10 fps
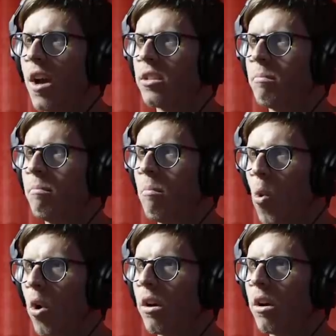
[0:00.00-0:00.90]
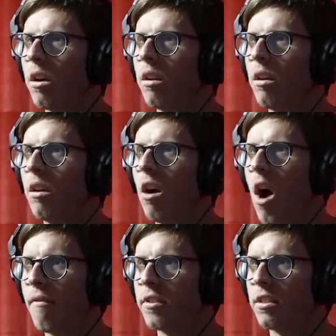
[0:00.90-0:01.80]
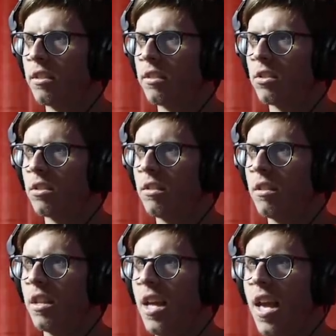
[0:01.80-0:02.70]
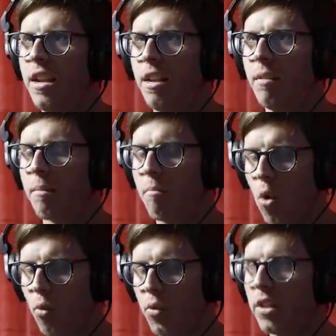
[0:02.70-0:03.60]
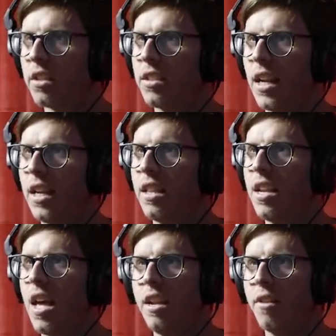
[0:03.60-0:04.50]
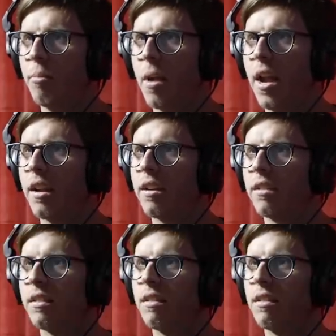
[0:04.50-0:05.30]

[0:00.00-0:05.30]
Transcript: has more offices than any, like more real estate than any other bank.